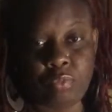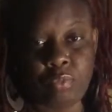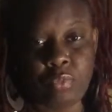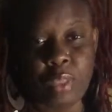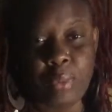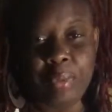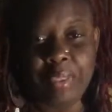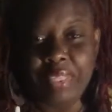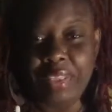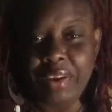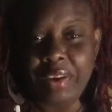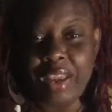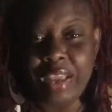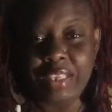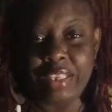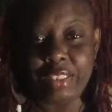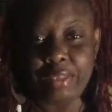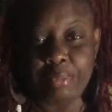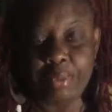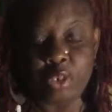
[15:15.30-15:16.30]
But there
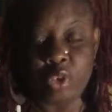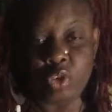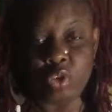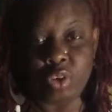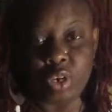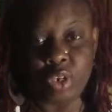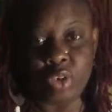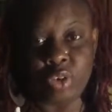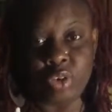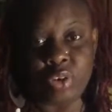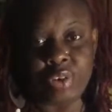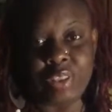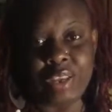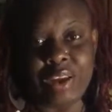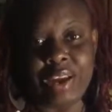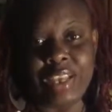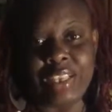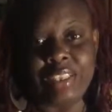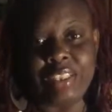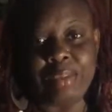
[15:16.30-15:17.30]
has to be structure, there
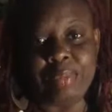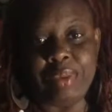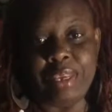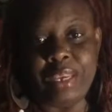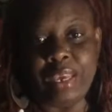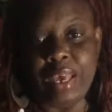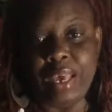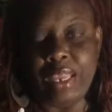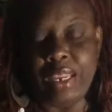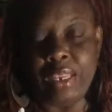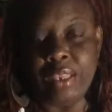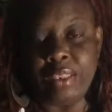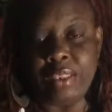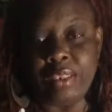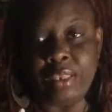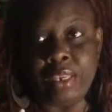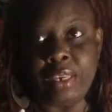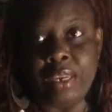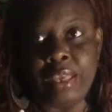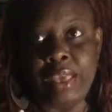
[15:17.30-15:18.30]
has to be guidance.
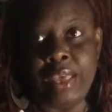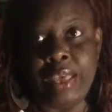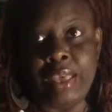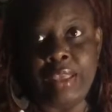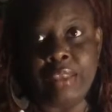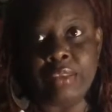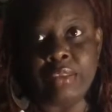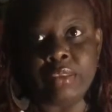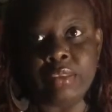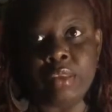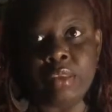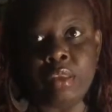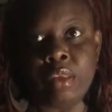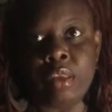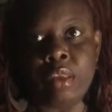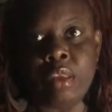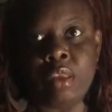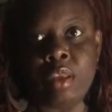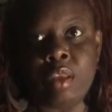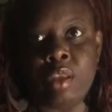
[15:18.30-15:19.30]
And as
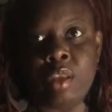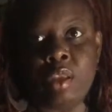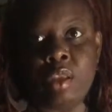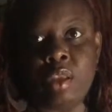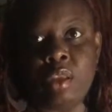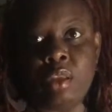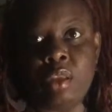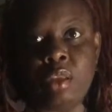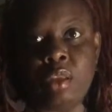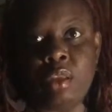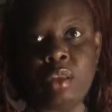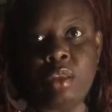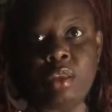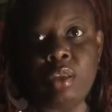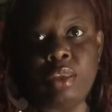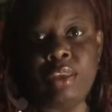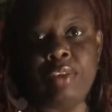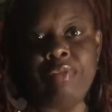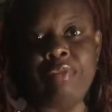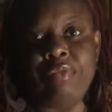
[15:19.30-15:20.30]

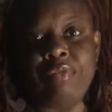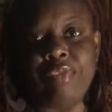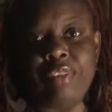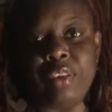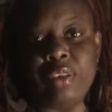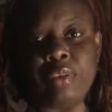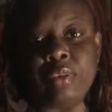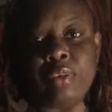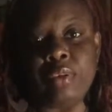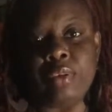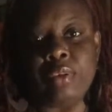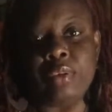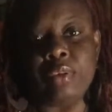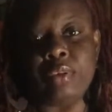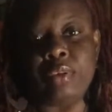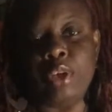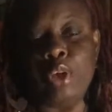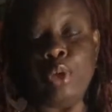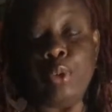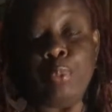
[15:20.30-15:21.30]
infant
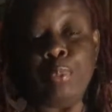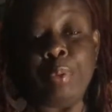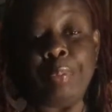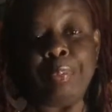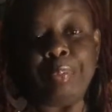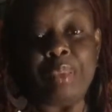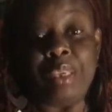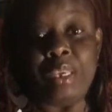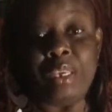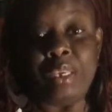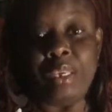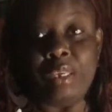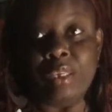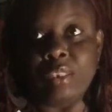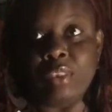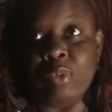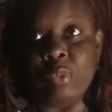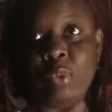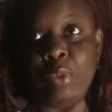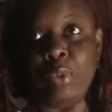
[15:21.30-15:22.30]
human
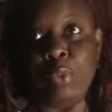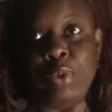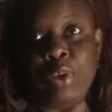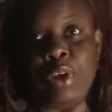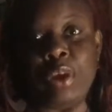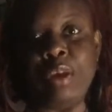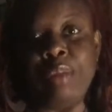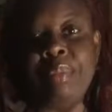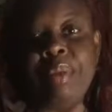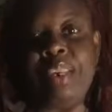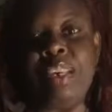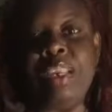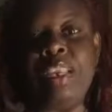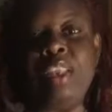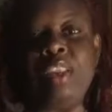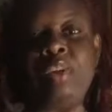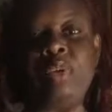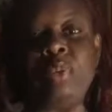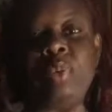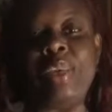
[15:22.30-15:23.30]
beings, when we're coming
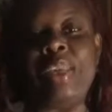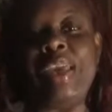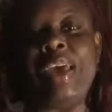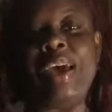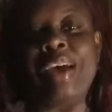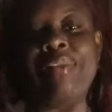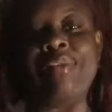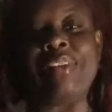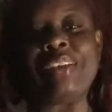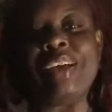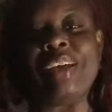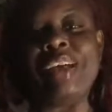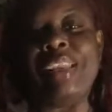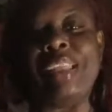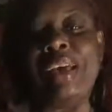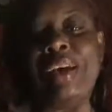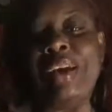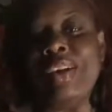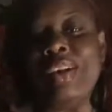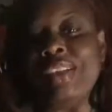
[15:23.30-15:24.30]
in, we have to
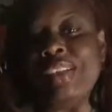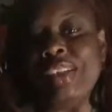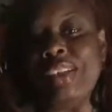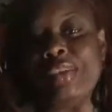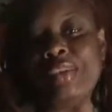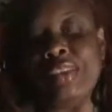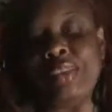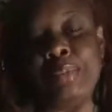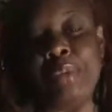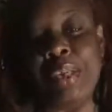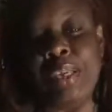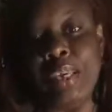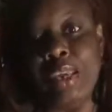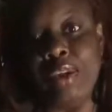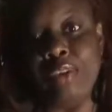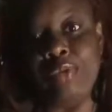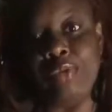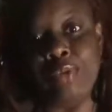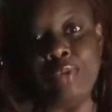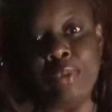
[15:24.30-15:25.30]
allow ourselves to be
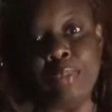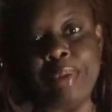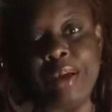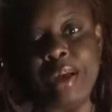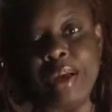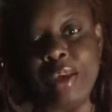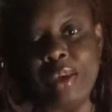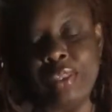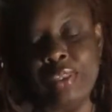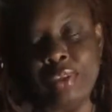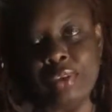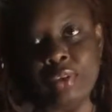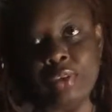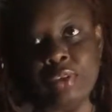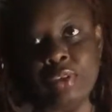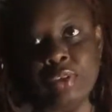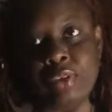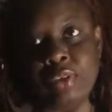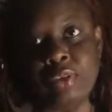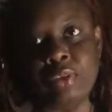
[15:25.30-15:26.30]
cared for by
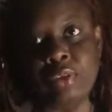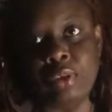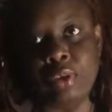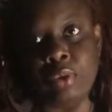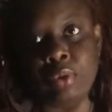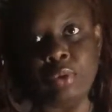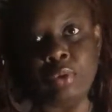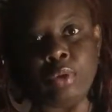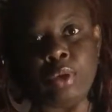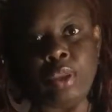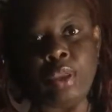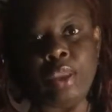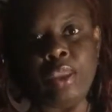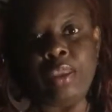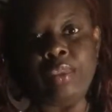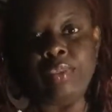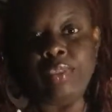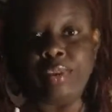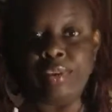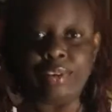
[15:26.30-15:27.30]
others. So
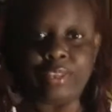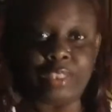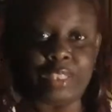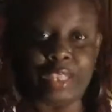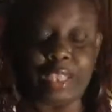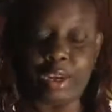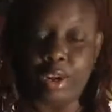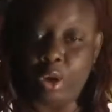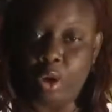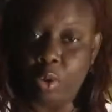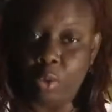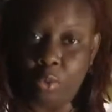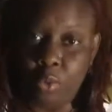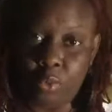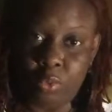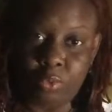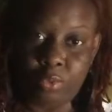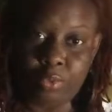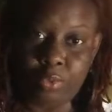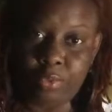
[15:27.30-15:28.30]
there's that
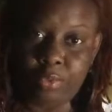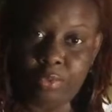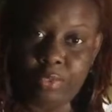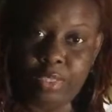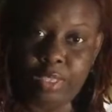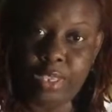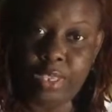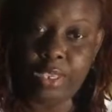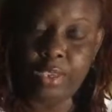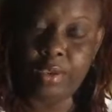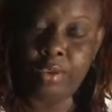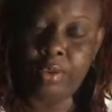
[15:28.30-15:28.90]
whole thing.